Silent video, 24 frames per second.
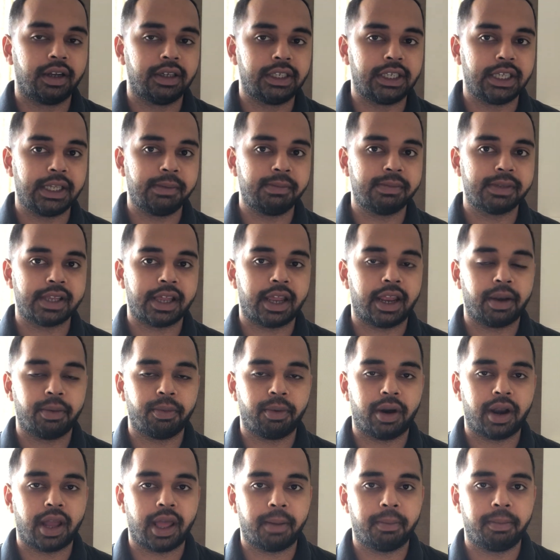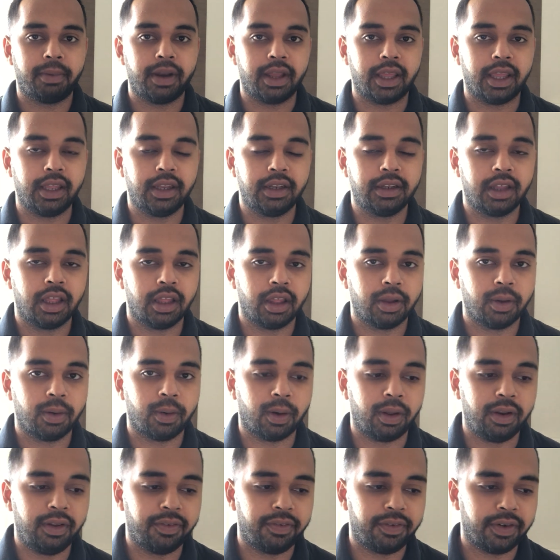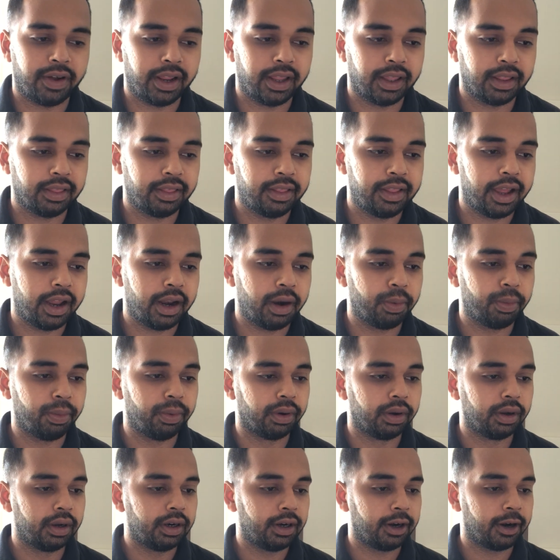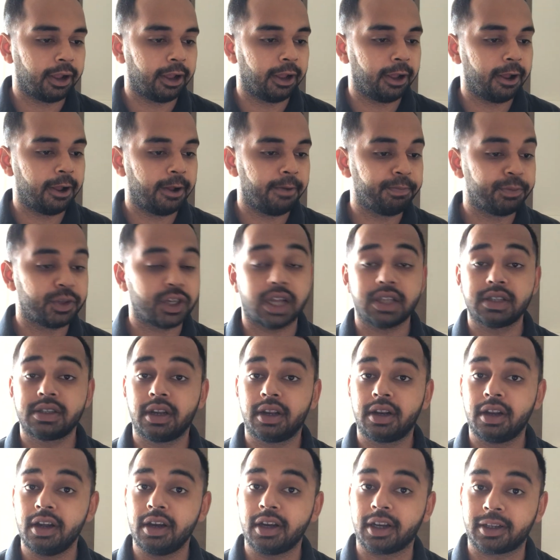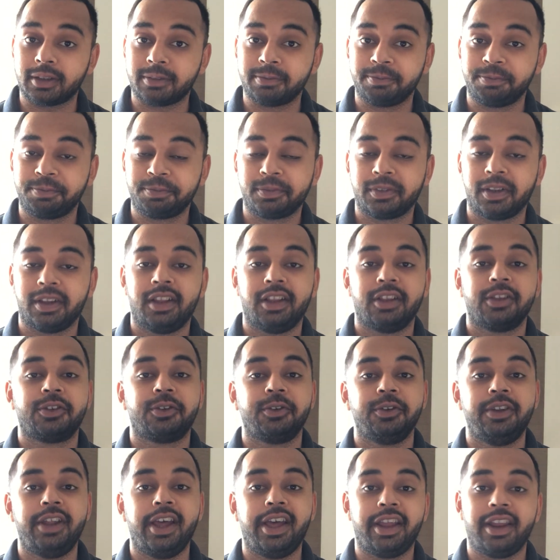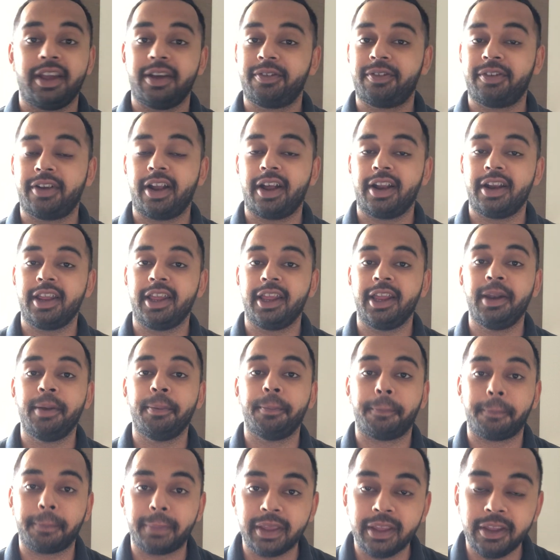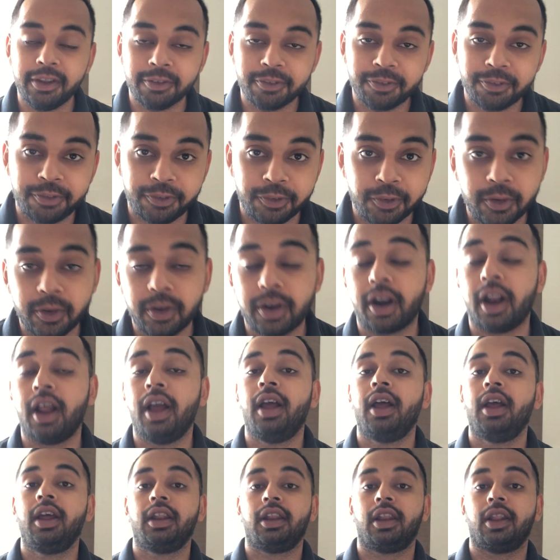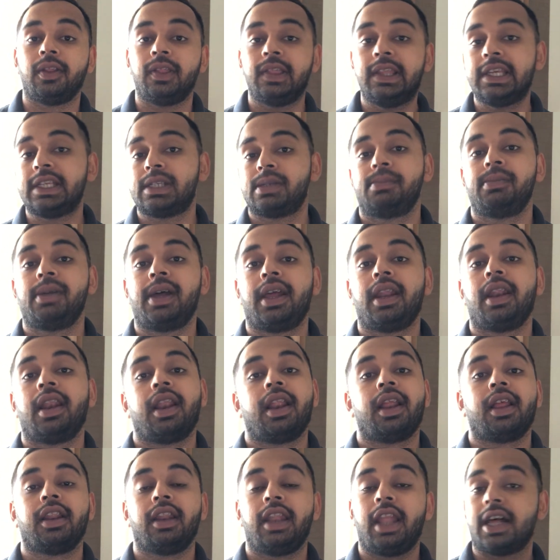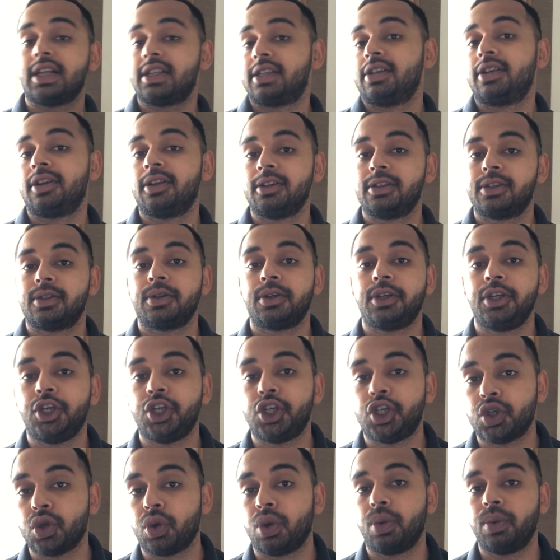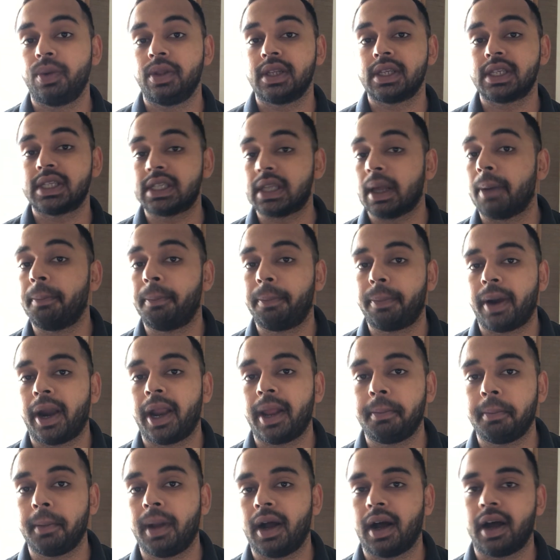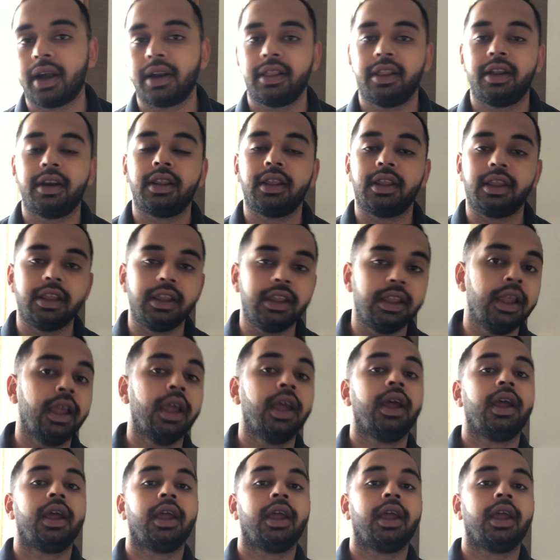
teams and what happened in qualifying, there were Charles Leclerc, Scuderia Ferrari in P4. Now, this man, last year also, he showed with a subprime car that he